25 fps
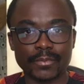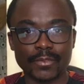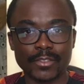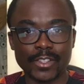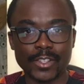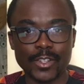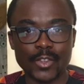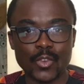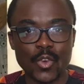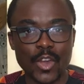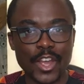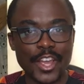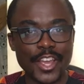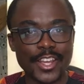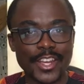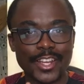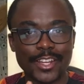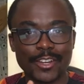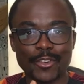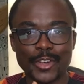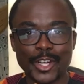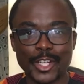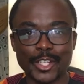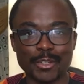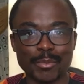Go ahead and
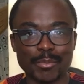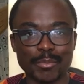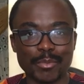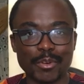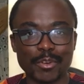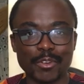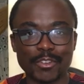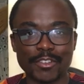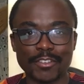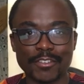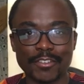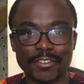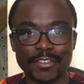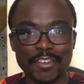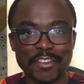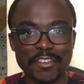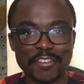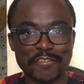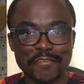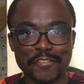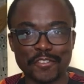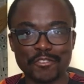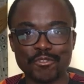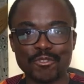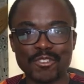create your board,
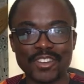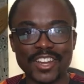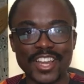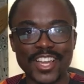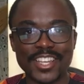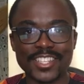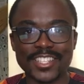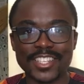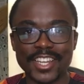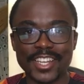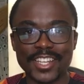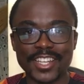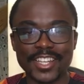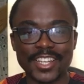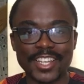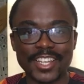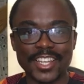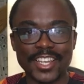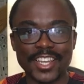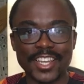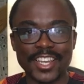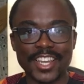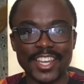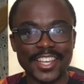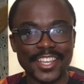visualize it,
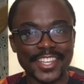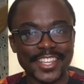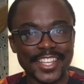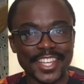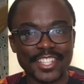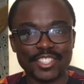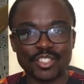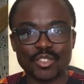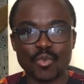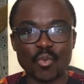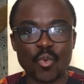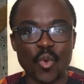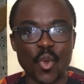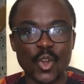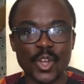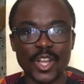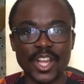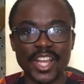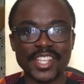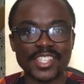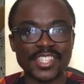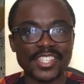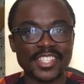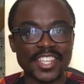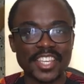get to work
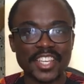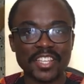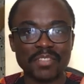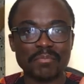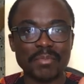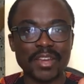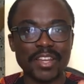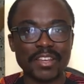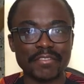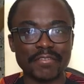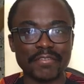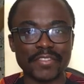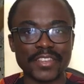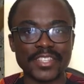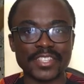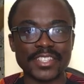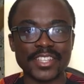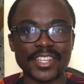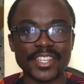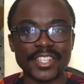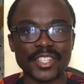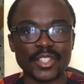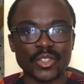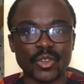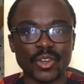and see it
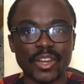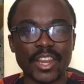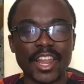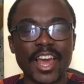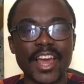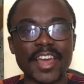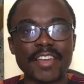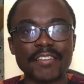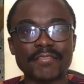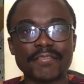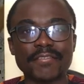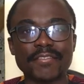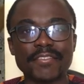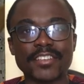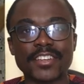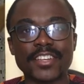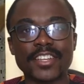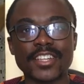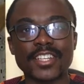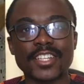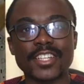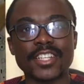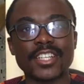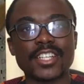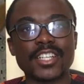manifested in your life.
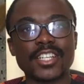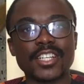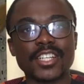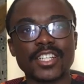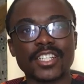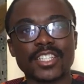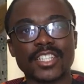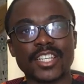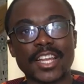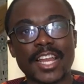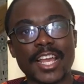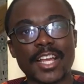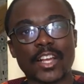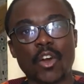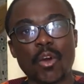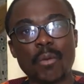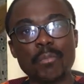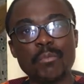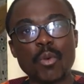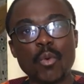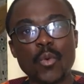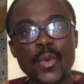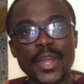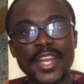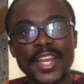Till I come
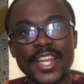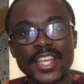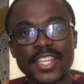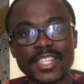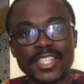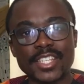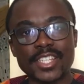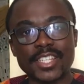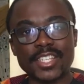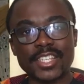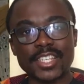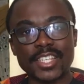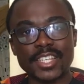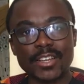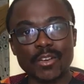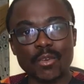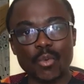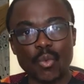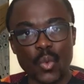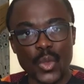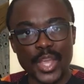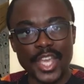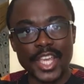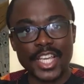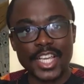your way next
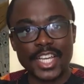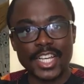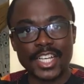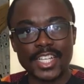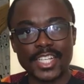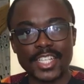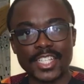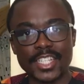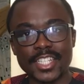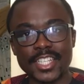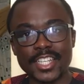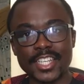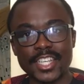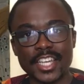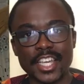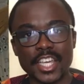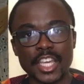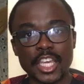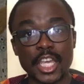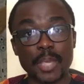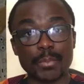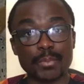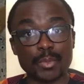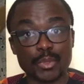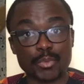week,
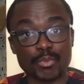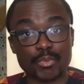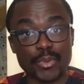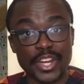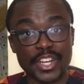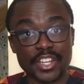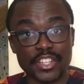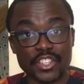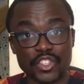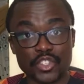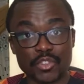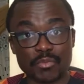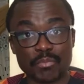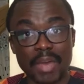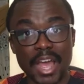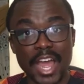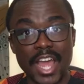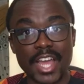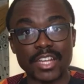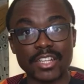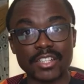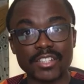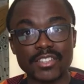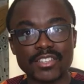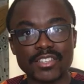keep spreading
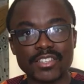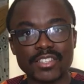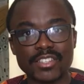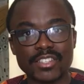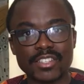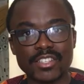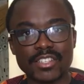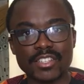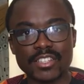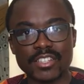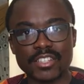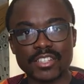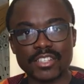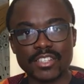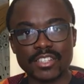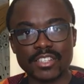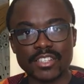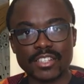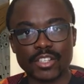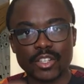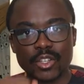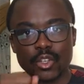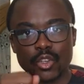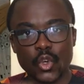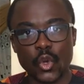smiles.
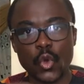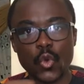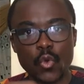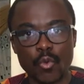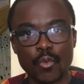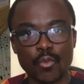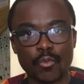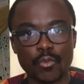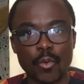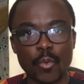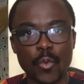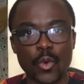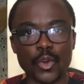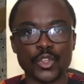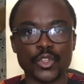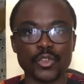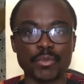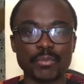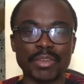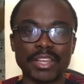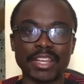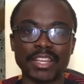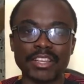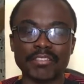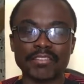Go for what you
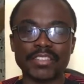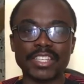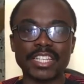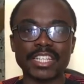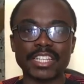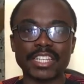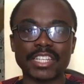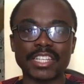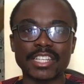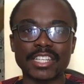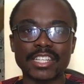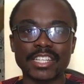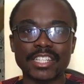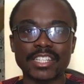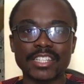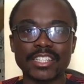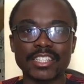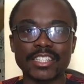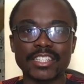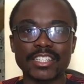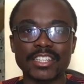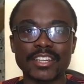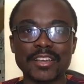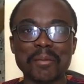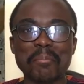believe in.
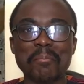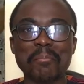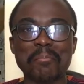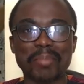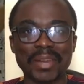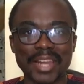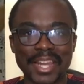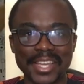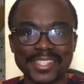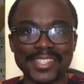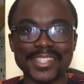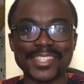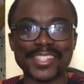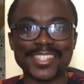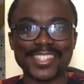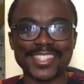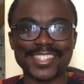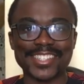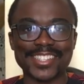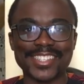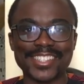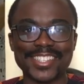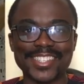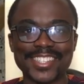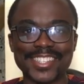
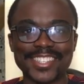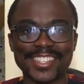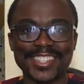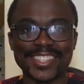Blessings.